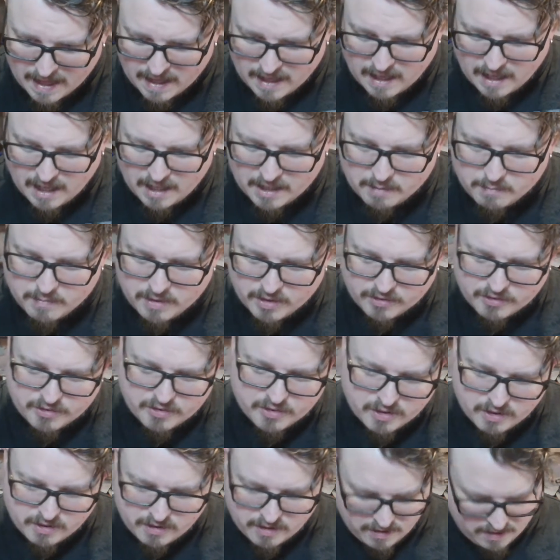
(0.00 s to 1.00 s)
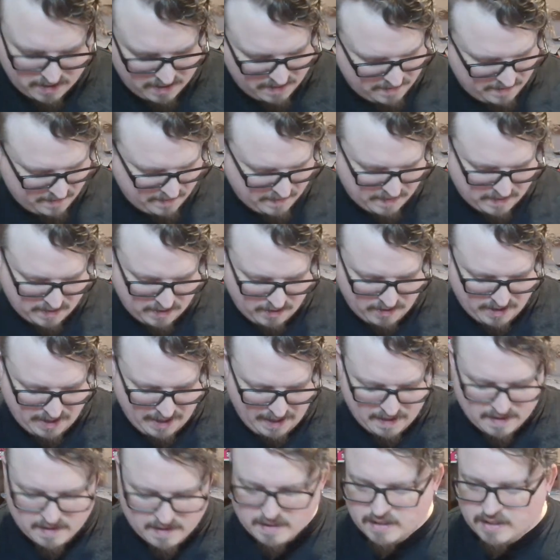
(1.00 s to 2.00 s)
and I'm not sure.
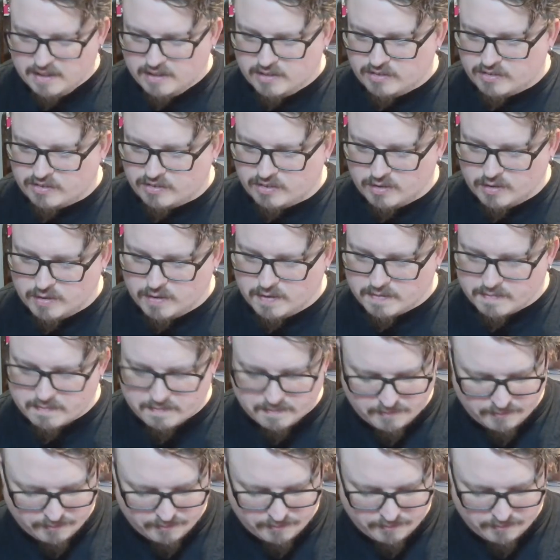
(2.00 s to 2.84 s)
Okay, so